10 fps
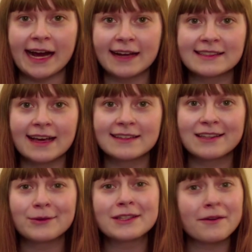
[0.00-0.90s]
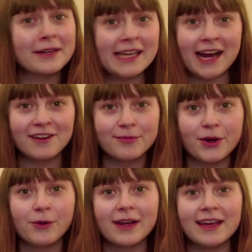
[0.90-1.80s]
access, so it's already kind of
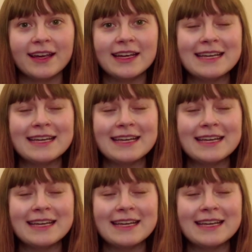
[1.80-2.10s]
broken.